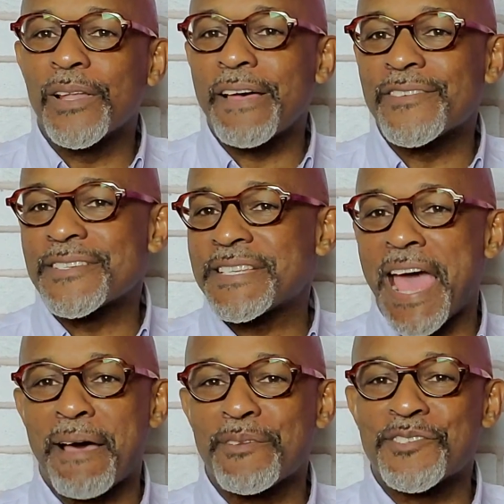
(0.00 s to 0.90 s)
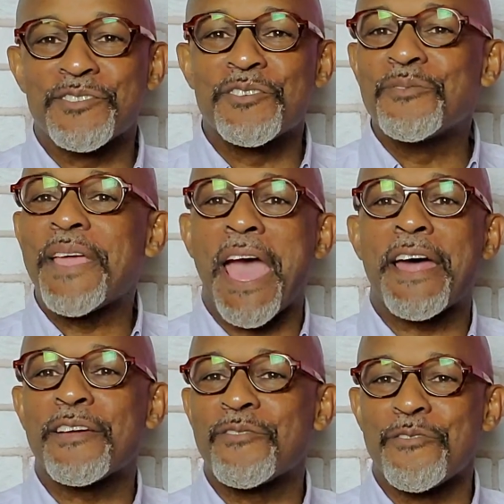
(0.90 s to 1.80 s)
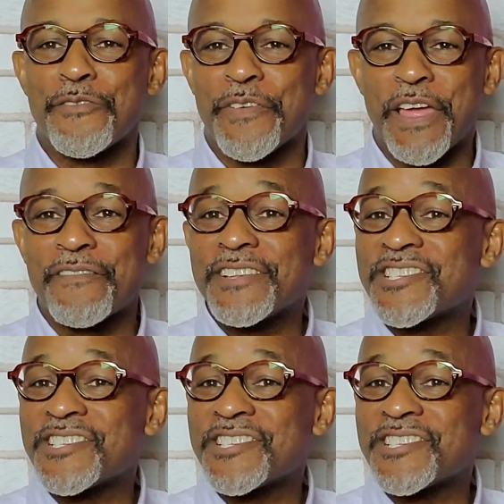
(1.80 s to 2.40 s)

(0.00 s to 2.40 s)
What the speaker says: have established a new category for every